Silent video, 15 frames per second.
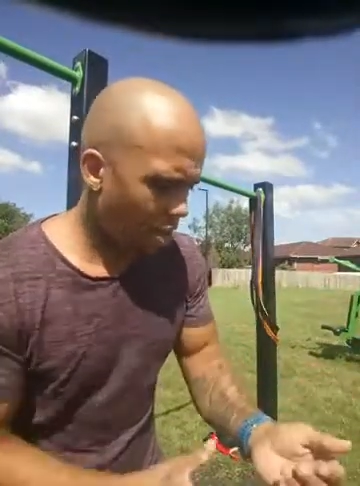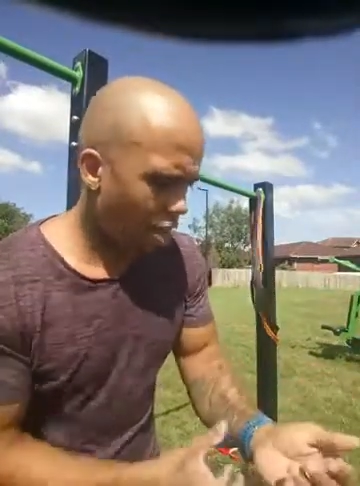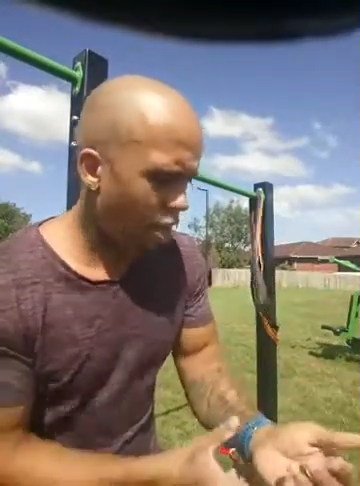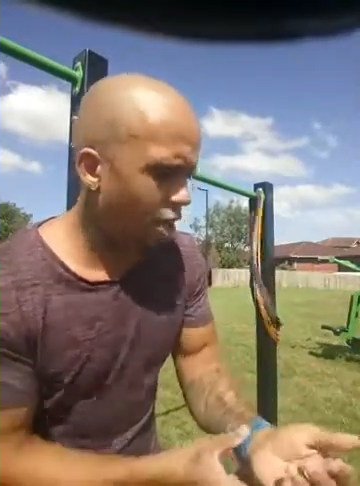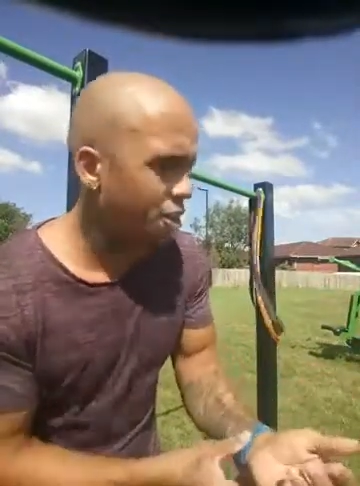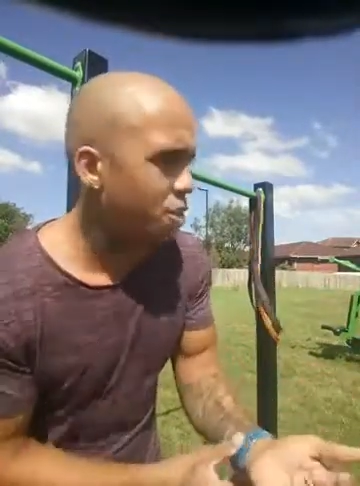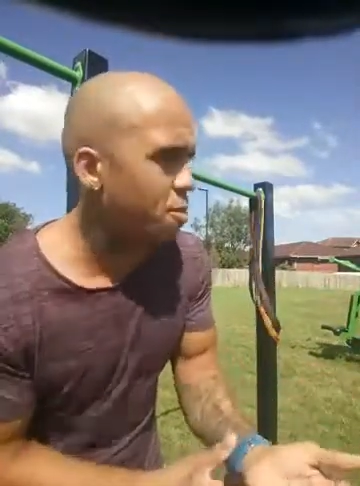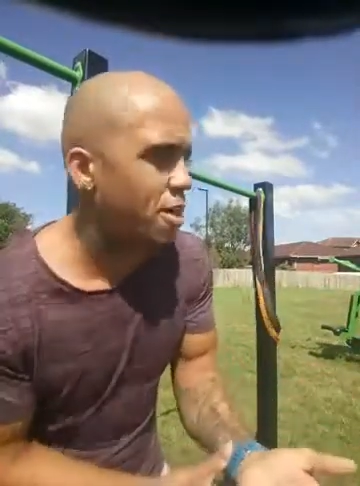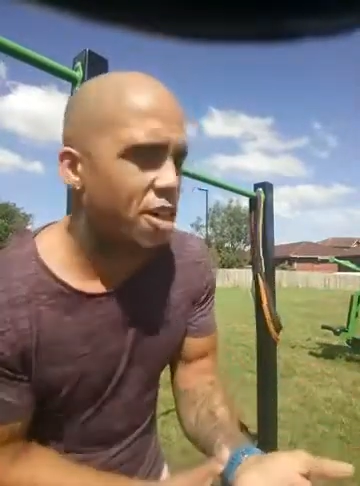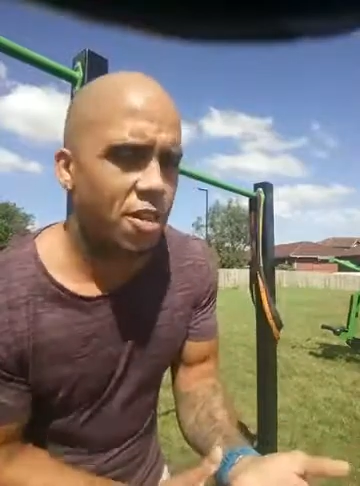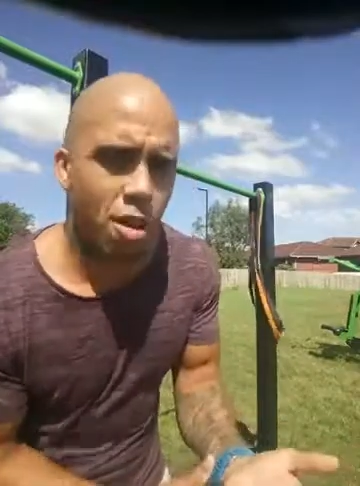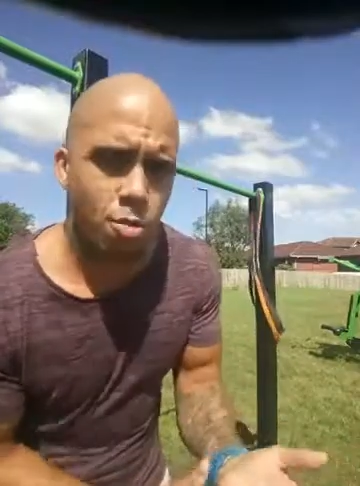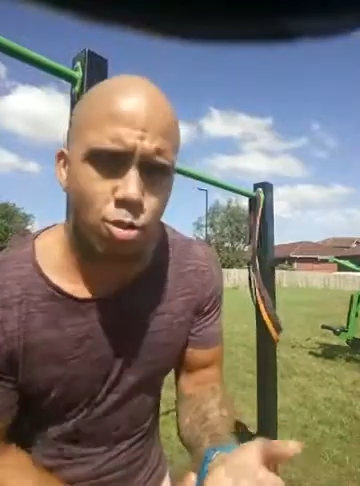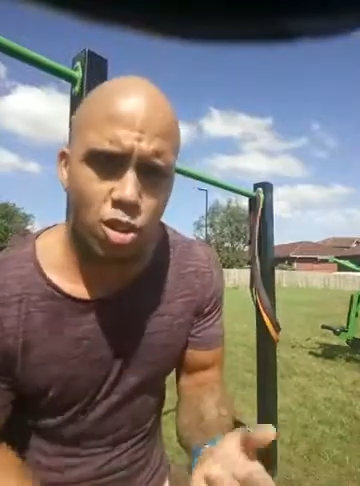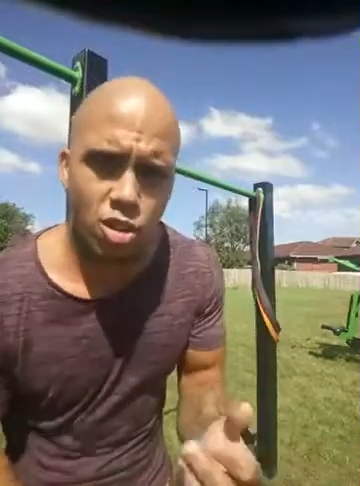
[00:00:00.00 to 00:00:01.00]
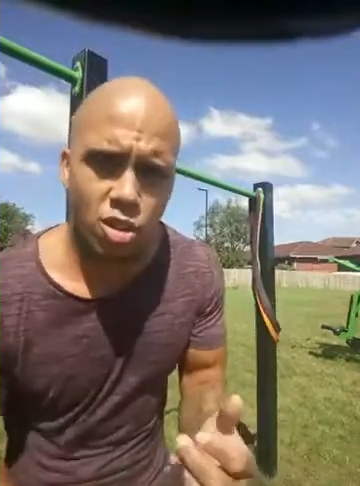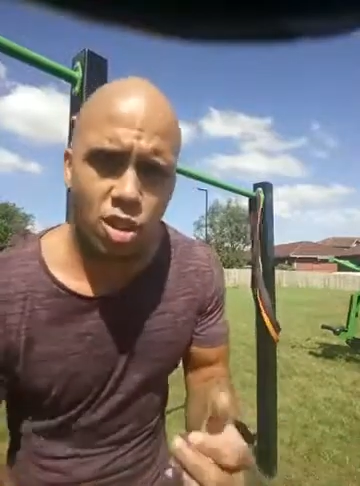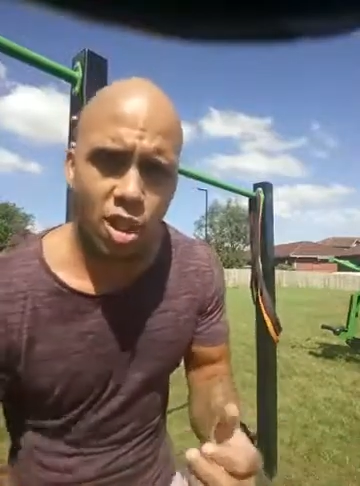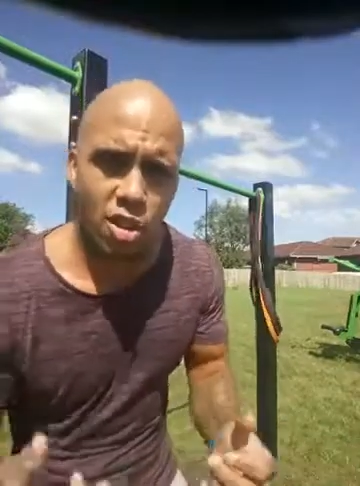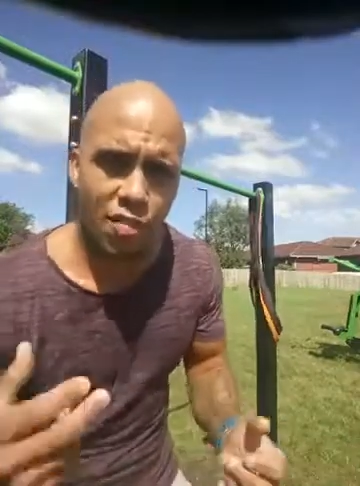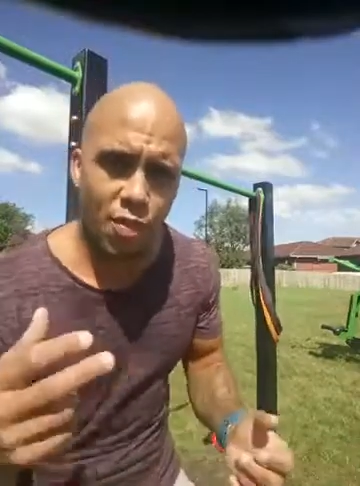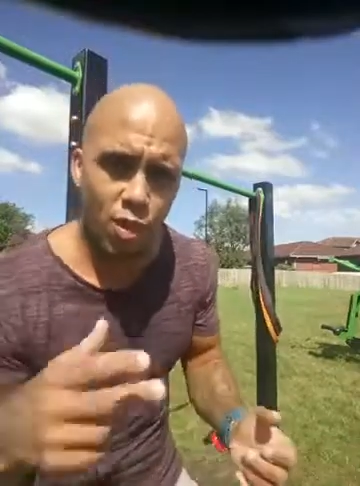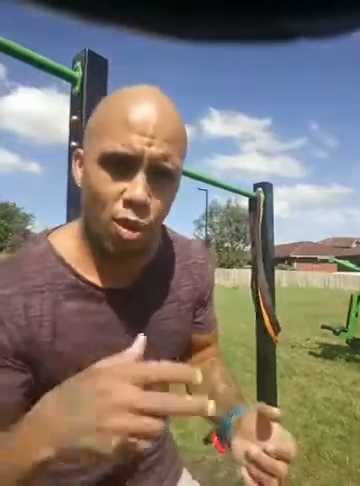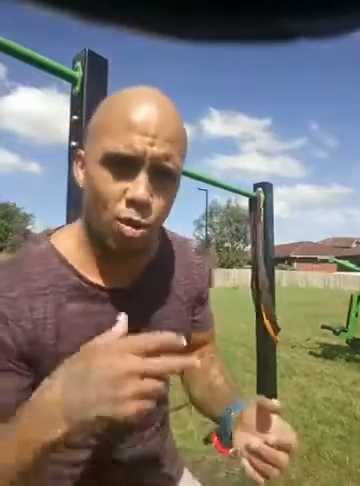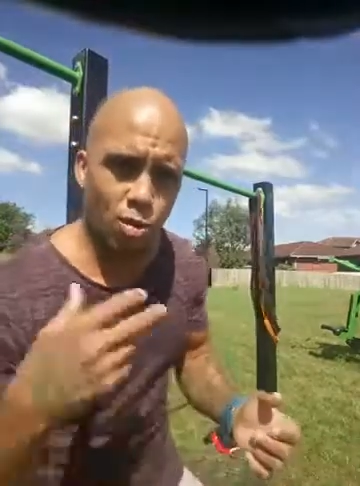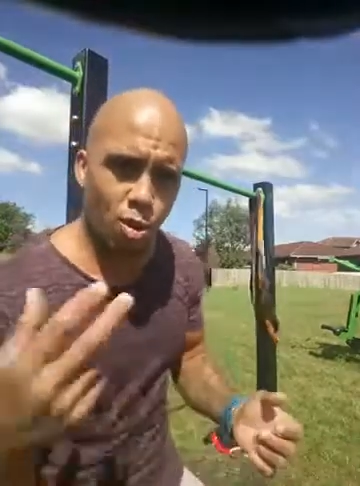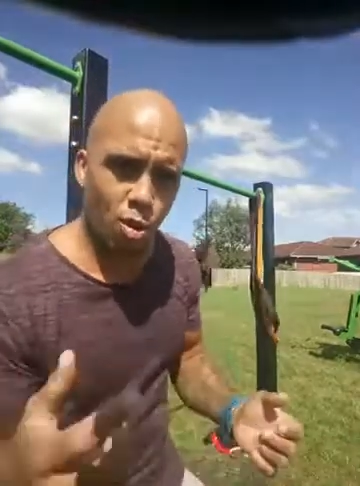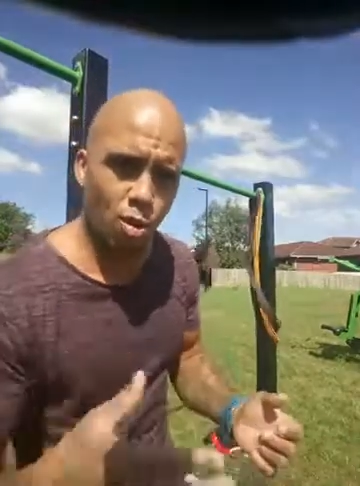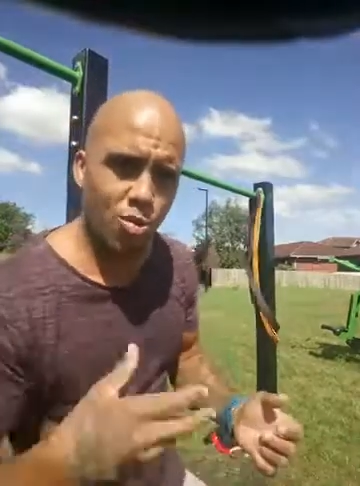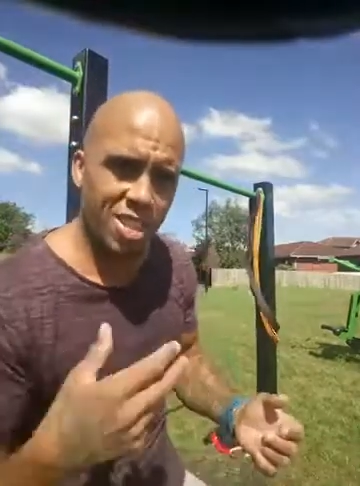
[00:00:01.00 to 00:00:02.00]
minute though, I'm just going to go through
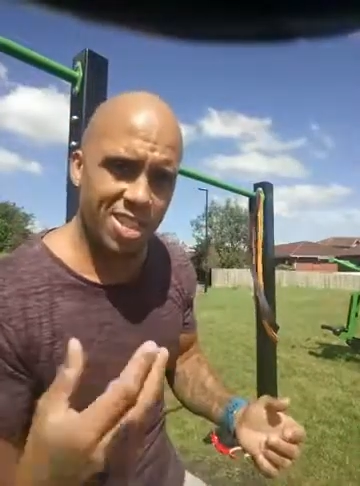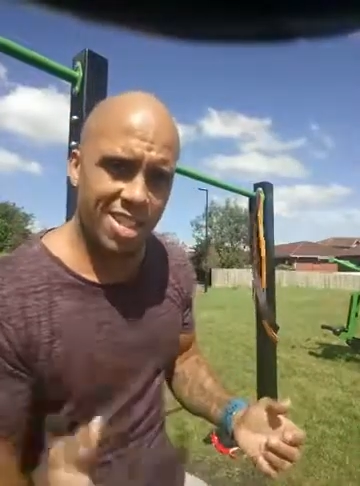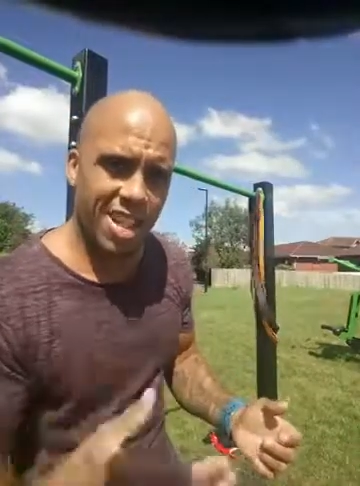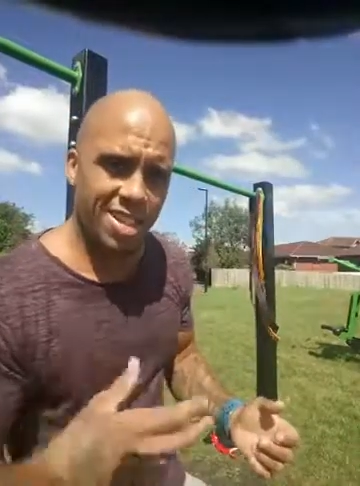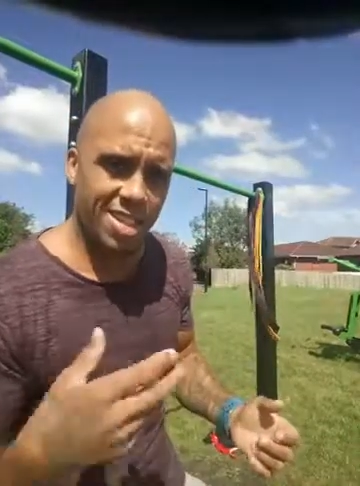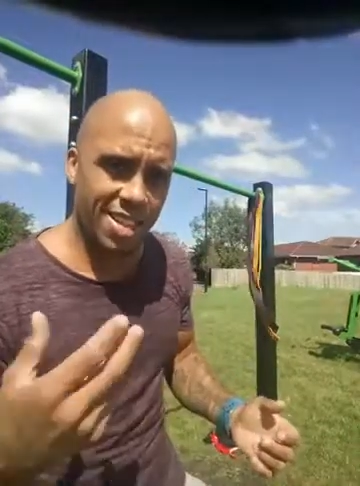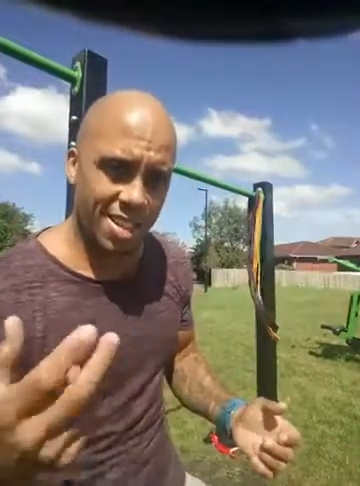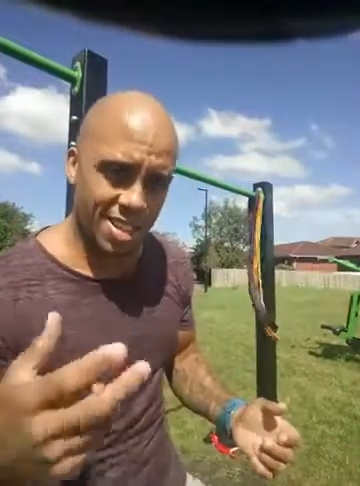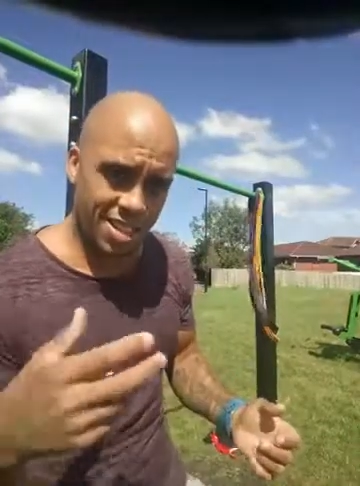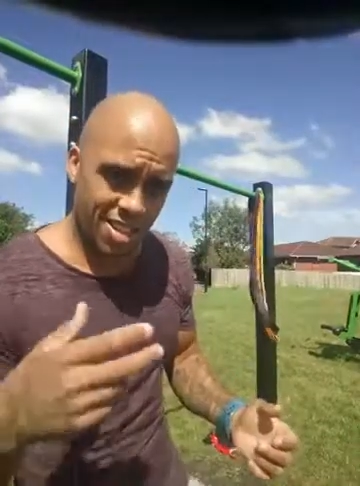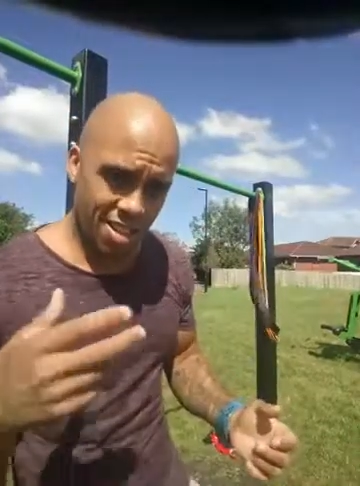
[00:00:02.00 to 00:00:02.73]
all these techniques